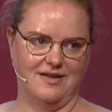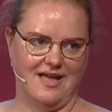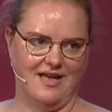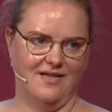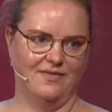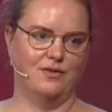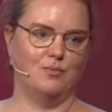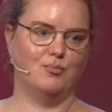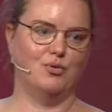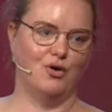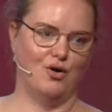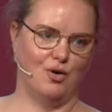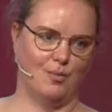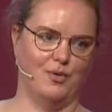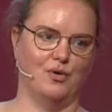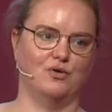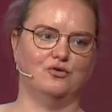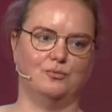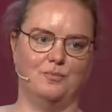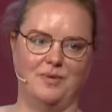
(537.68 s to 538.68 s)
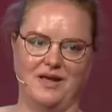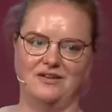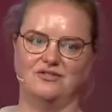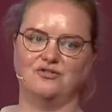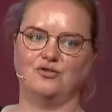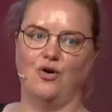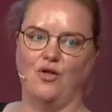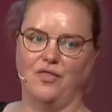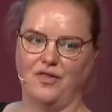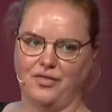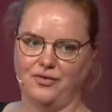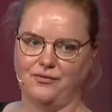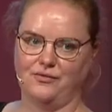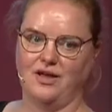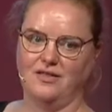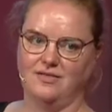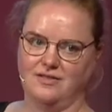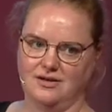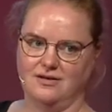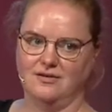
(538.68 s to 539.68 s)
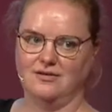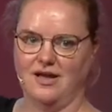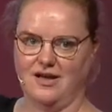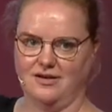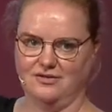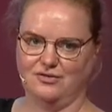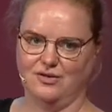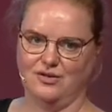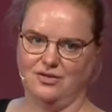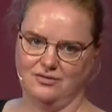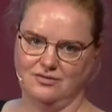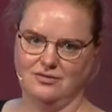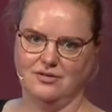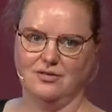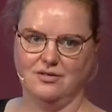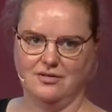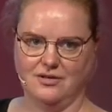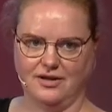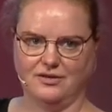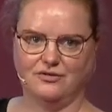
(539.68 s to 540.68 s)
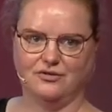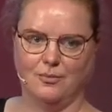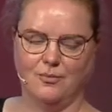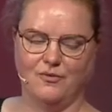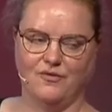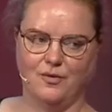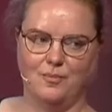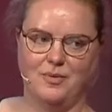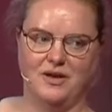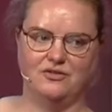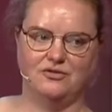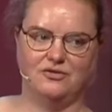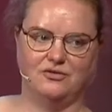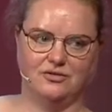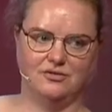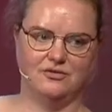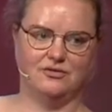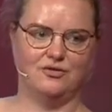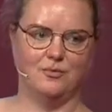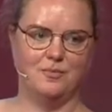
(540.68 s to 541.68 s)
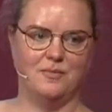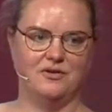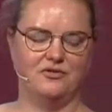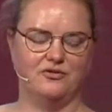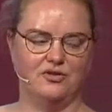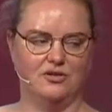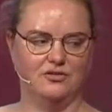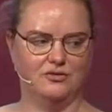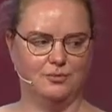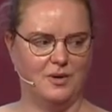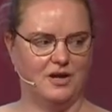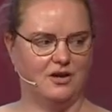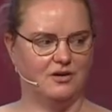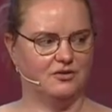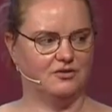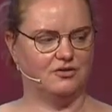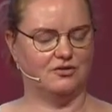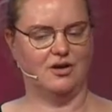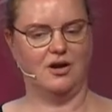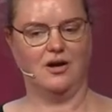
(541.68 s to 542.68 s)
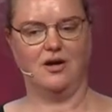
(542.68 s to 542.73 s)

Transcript: and the blog post based on the thread that has like some of the best submissions, because